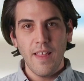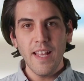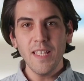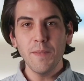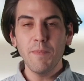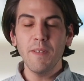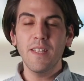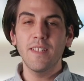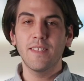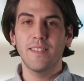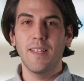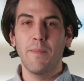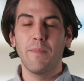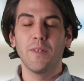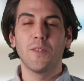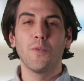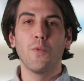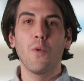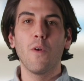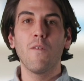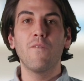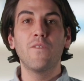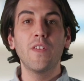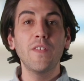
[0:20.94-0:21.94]
That's because
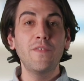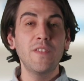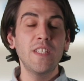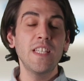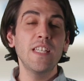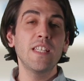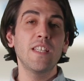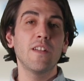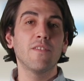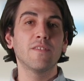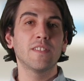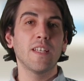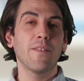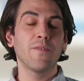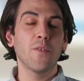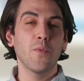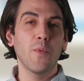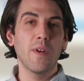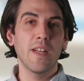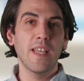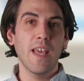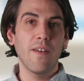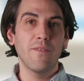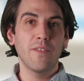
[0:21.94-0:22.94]
Lipitor, 15 years after
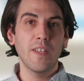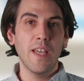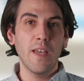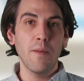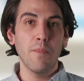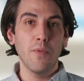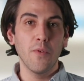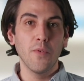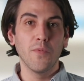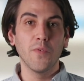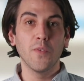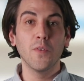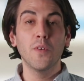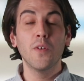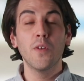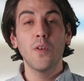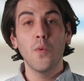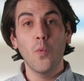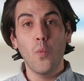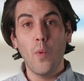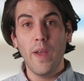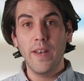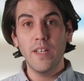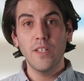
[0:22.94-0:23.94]
winning FDA approval,
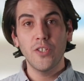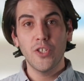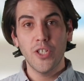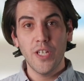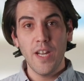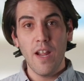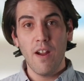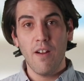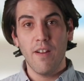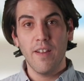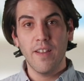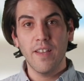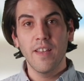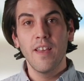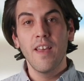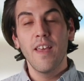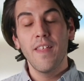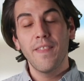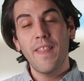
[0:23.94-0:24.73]
went generic.